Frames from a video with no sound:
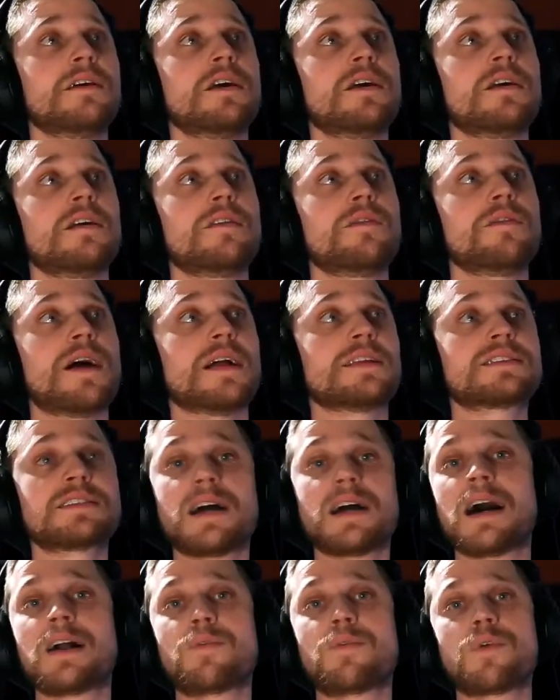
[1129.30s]
that's
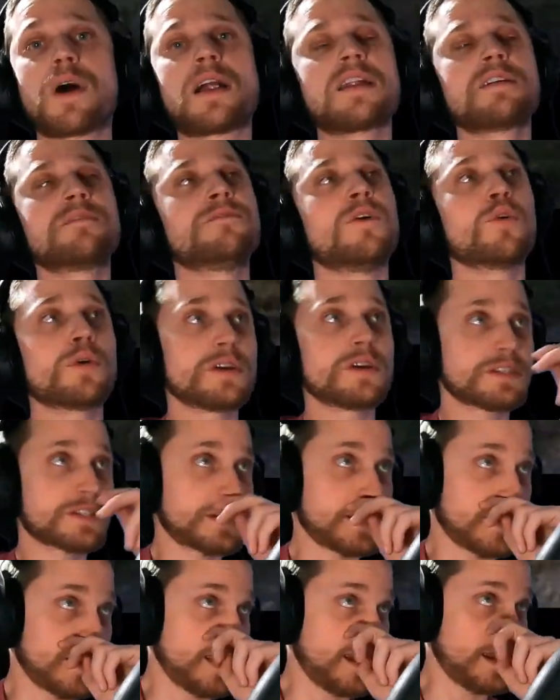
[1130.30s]
not rally focused,
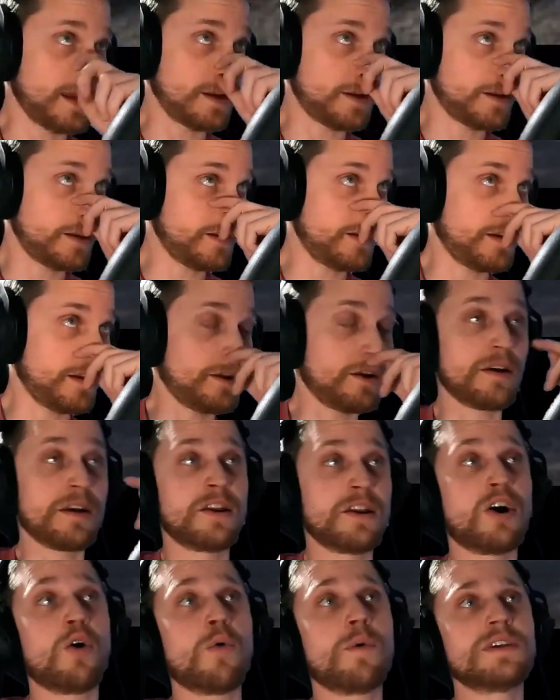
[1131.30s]
and it
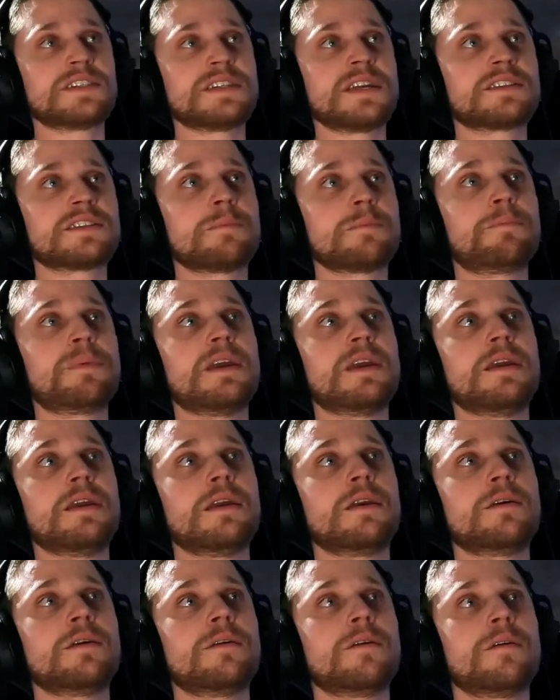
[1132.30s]
always ends up
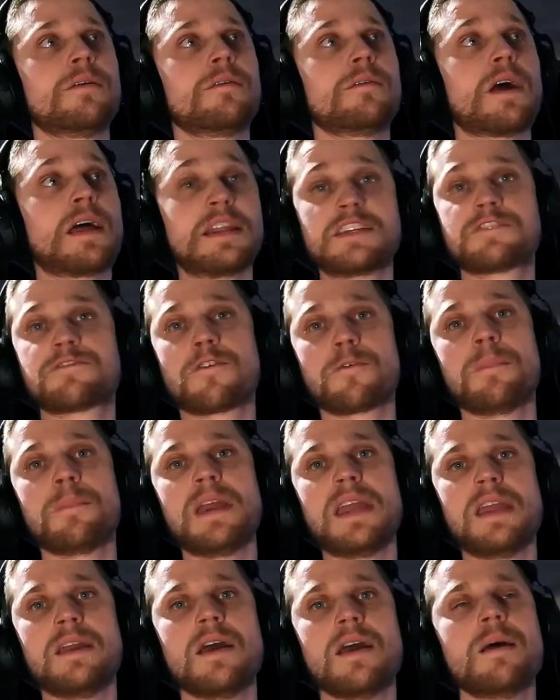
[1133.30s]
being, at least for
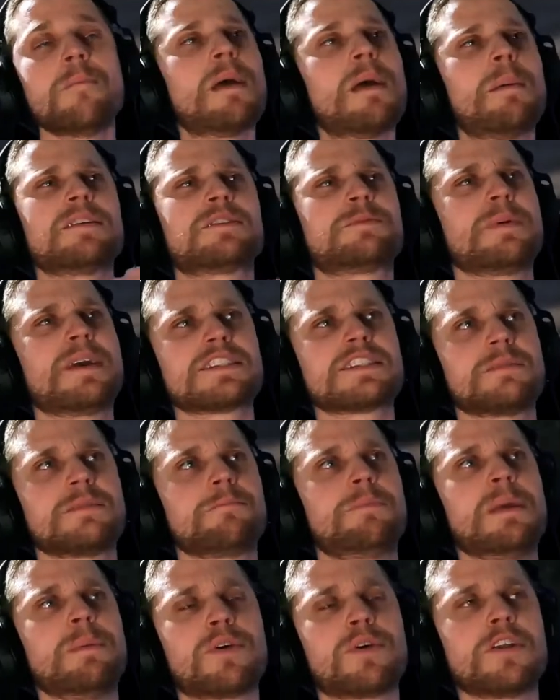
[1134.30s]
me, maybe it's because that
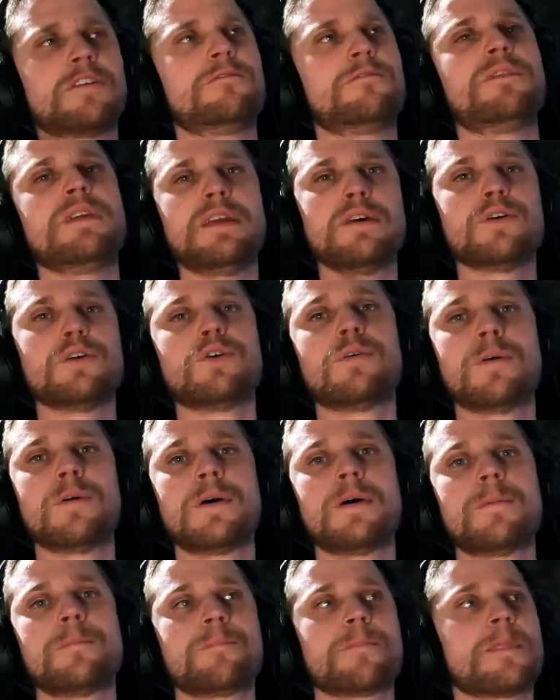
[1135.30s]
people can feel
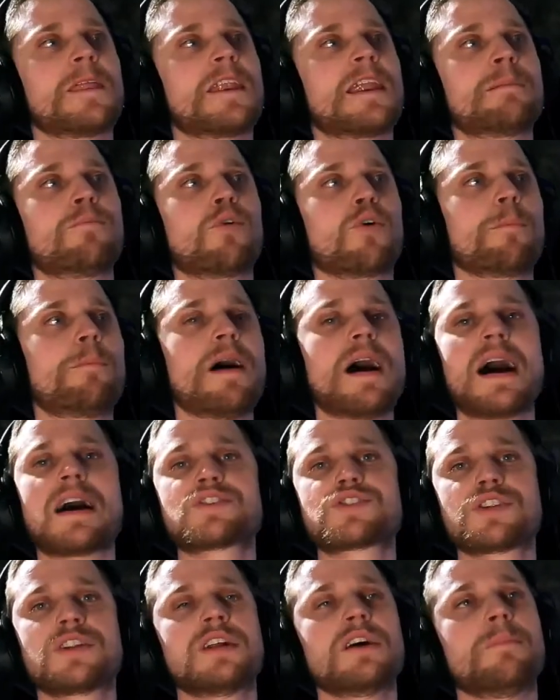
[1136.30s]
that I'm more
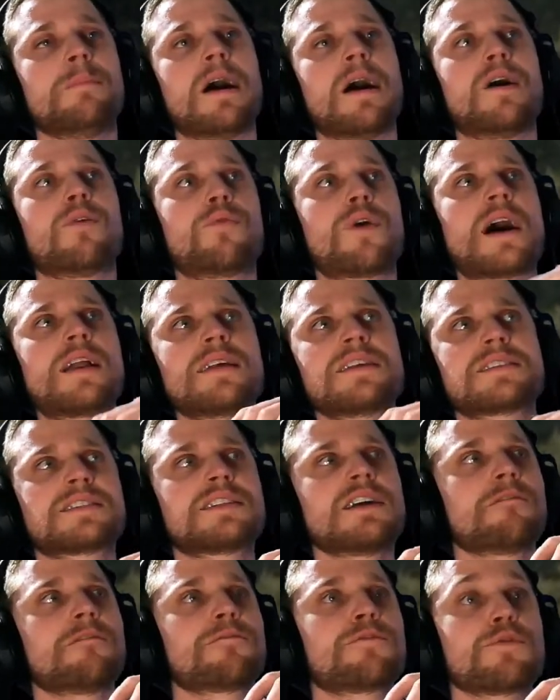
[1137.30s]
passionate about rally
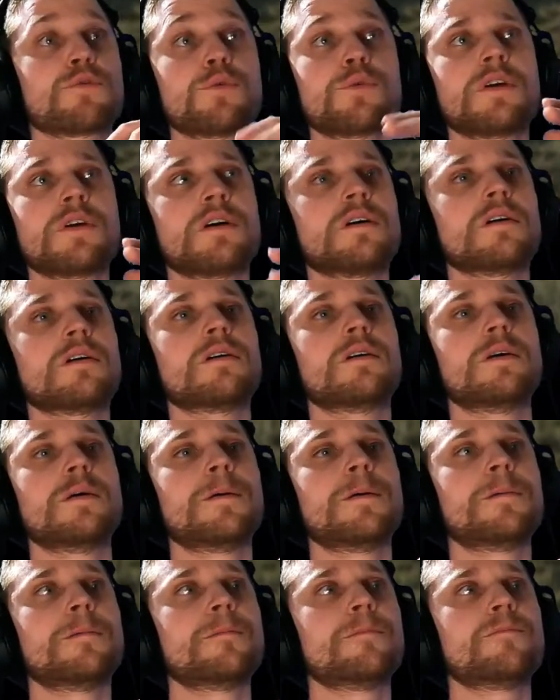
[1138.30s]
stuff through the
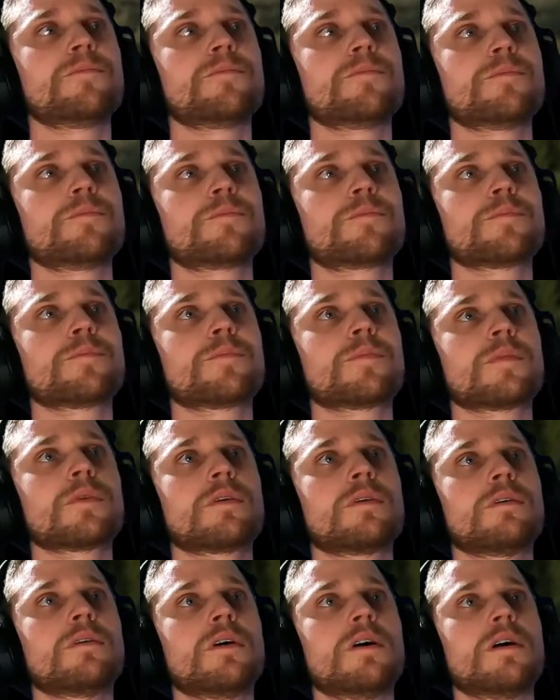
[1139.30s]

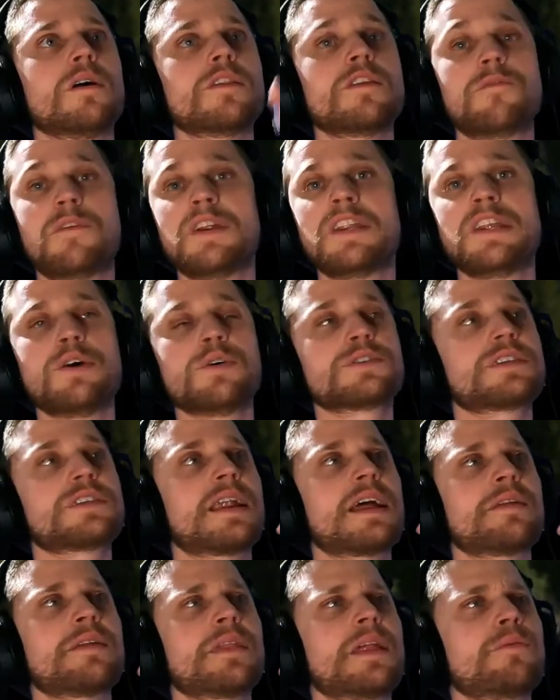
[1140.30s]
videos that
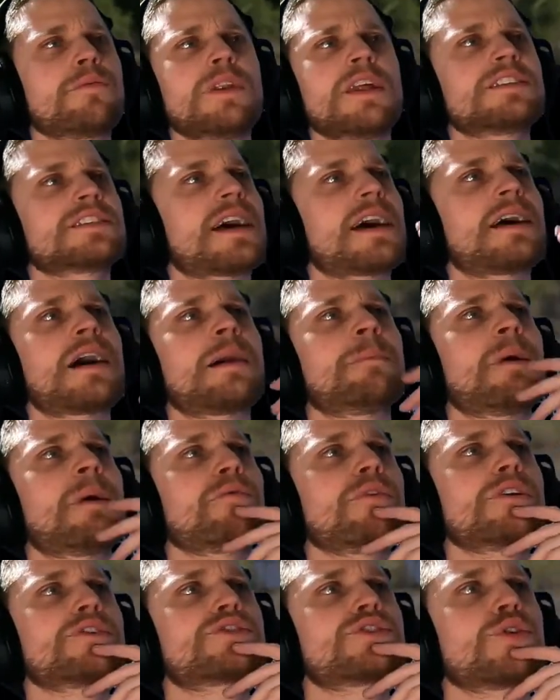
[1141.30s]
I release. I'm not
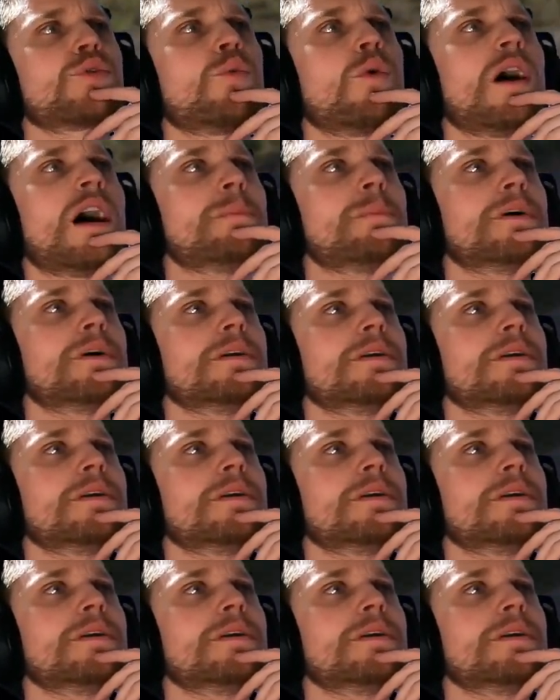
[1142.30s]
really sure why, but